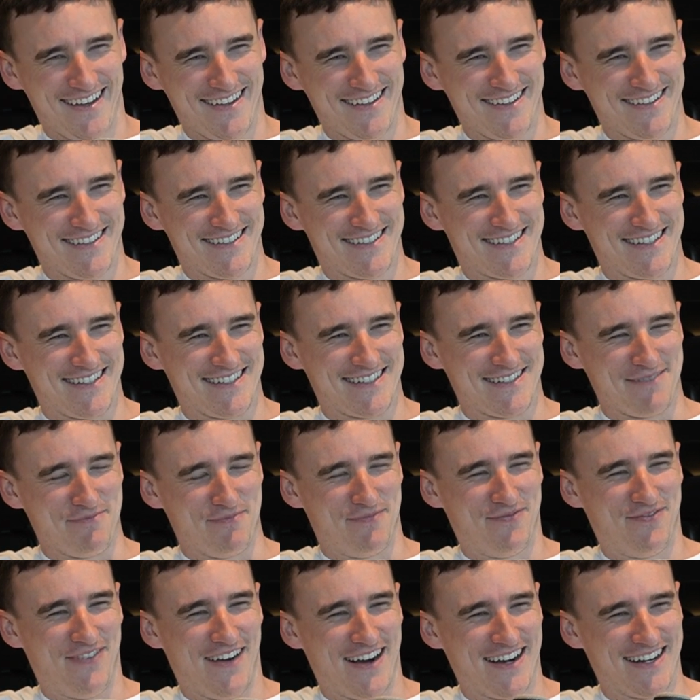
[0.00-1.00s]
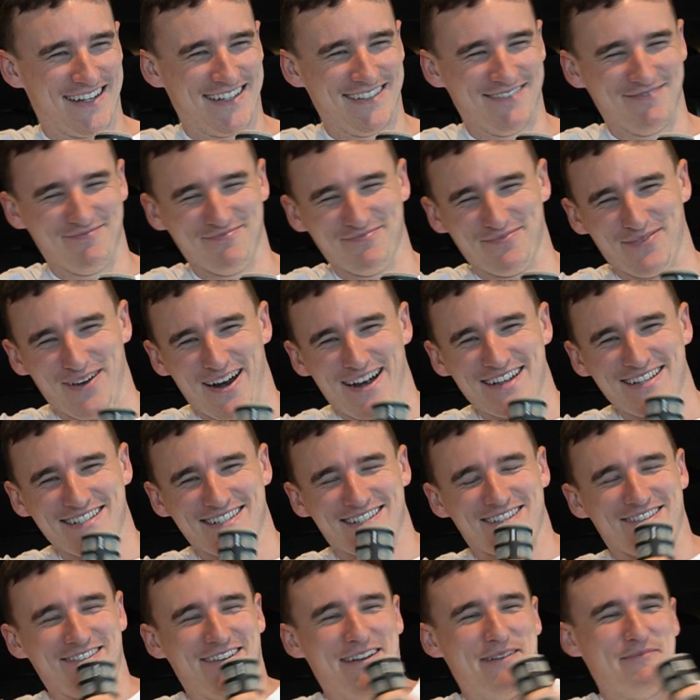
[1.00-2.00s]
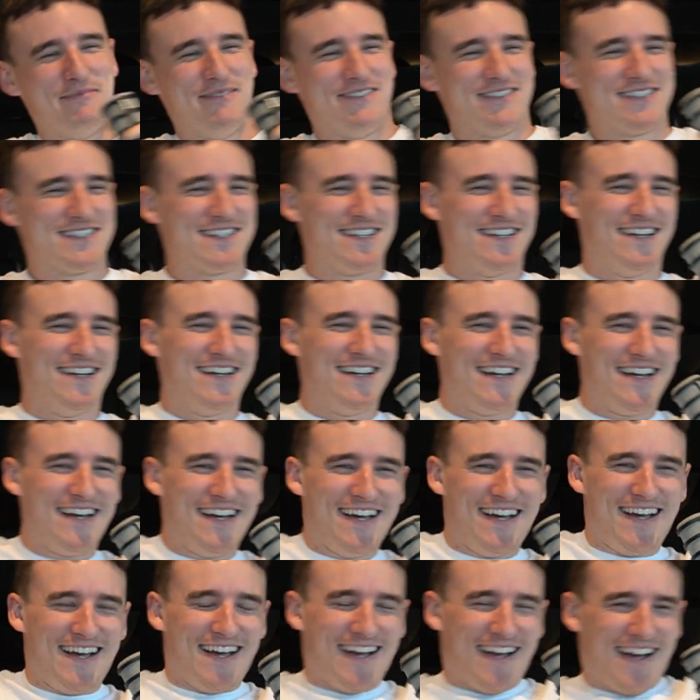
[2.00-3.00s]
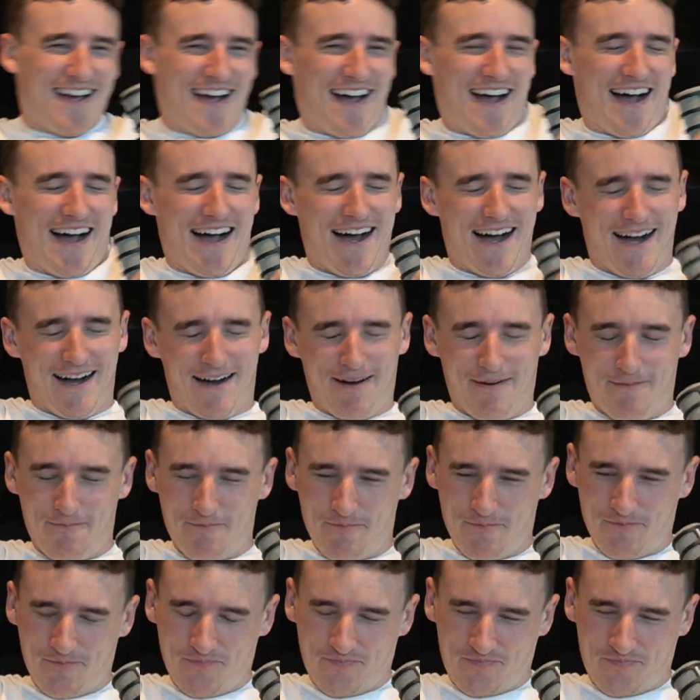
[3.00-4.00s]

This is a fucking brain scrambler, isn't it? $1.